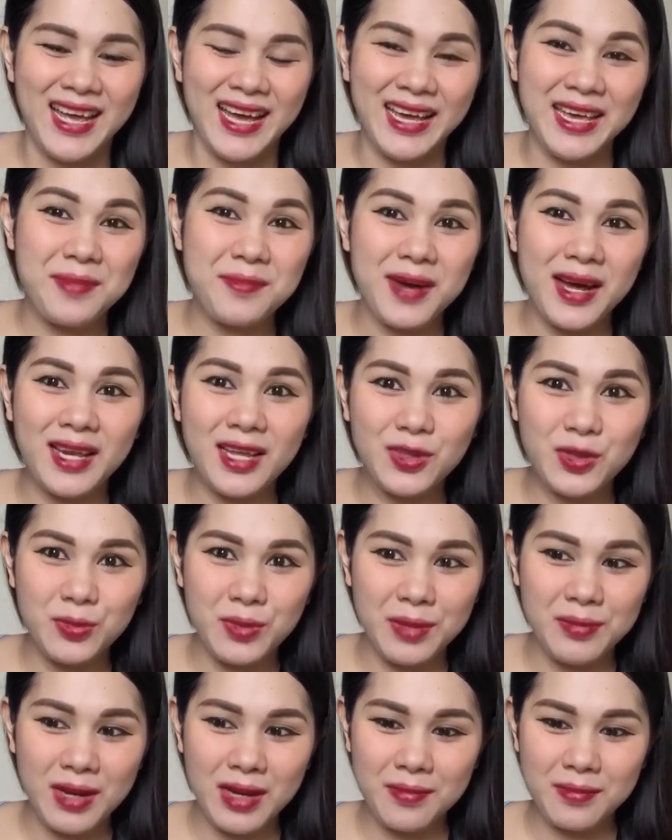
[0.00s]
Ayun, bala
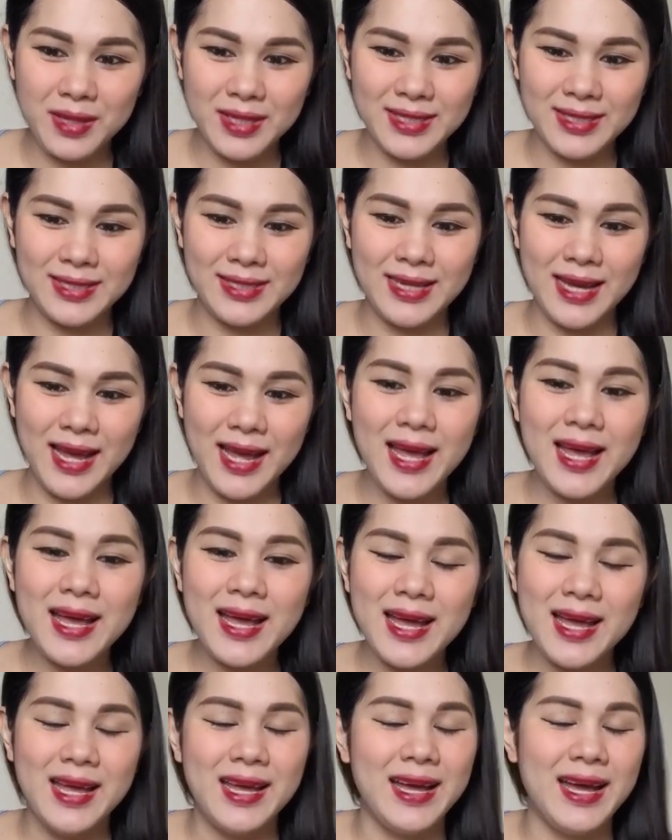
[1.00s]
tumaba.
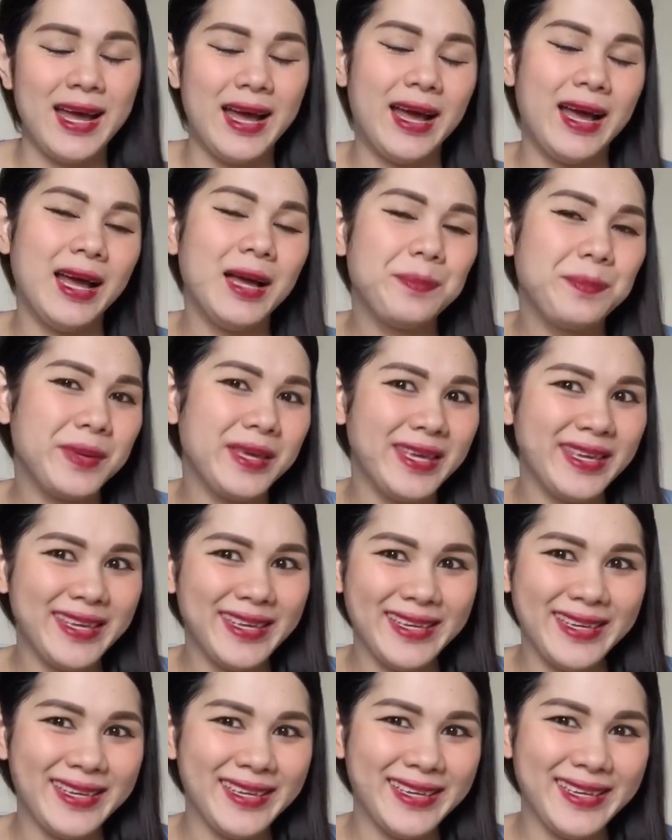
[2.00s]
Basta,
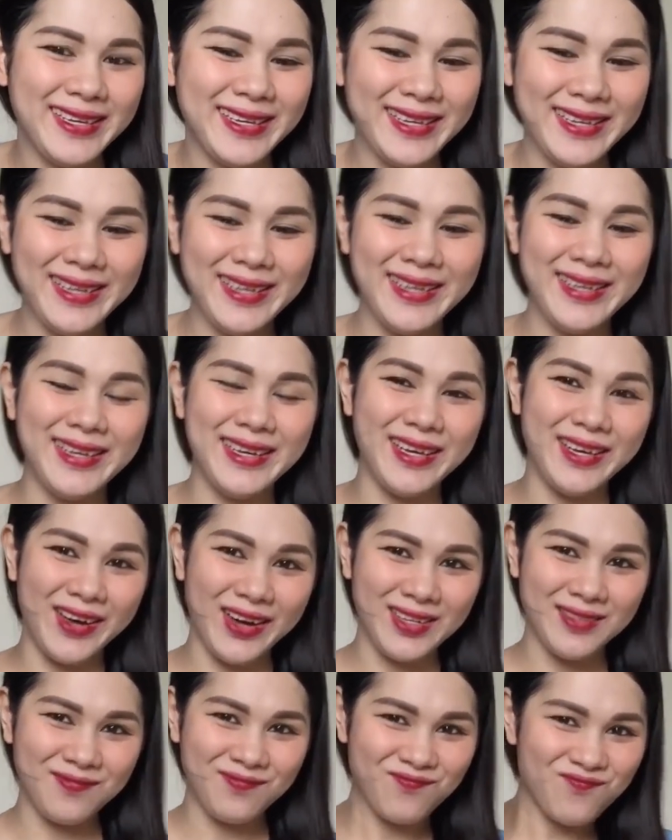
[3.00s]
happy!
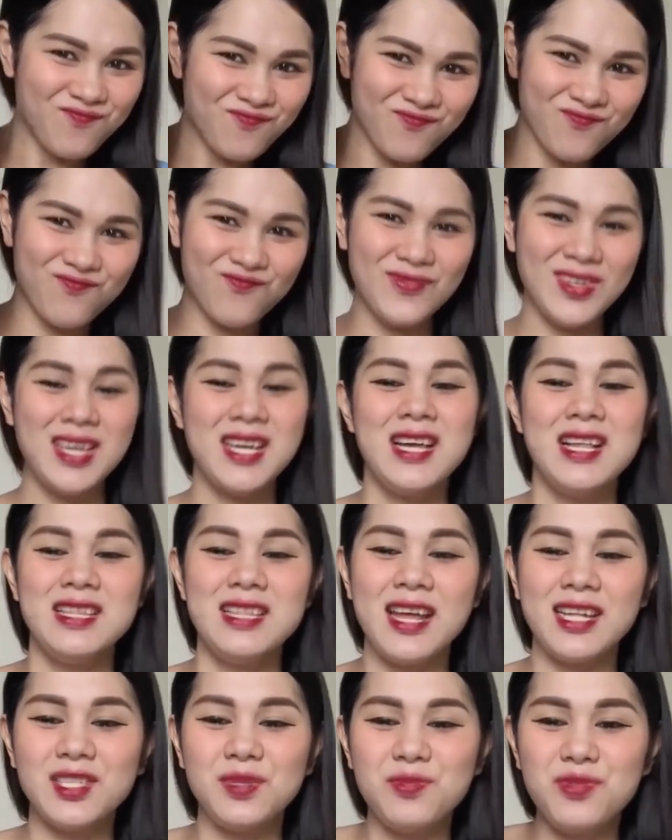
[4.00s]
Ayan.
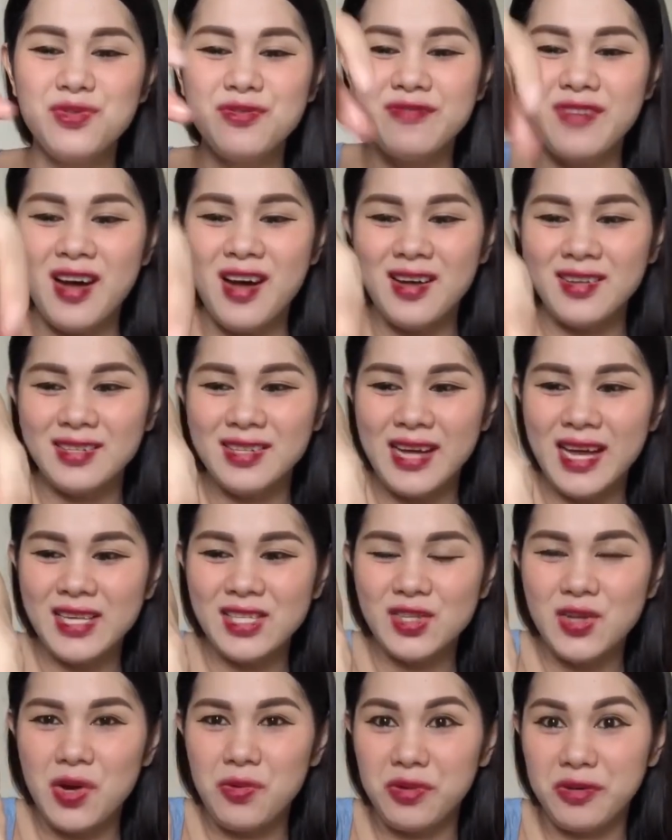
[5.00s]
Let's move on,
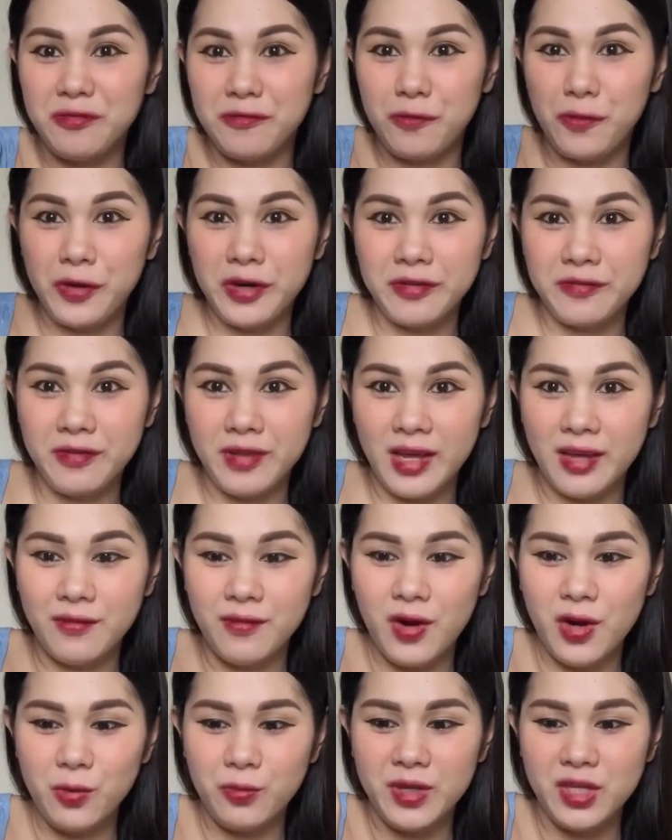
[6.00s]
guys, to our fourth
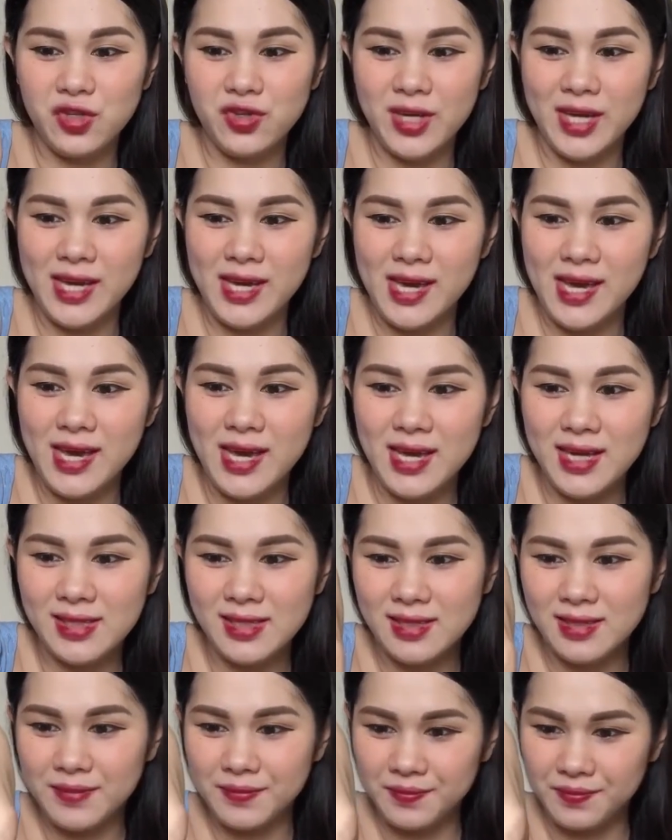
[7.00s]
flavor, which
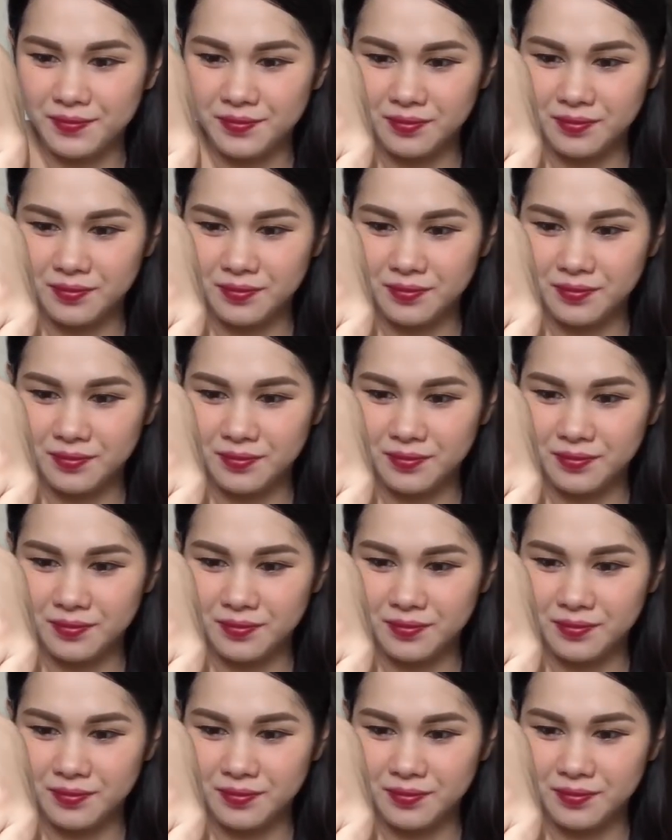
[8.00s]
is...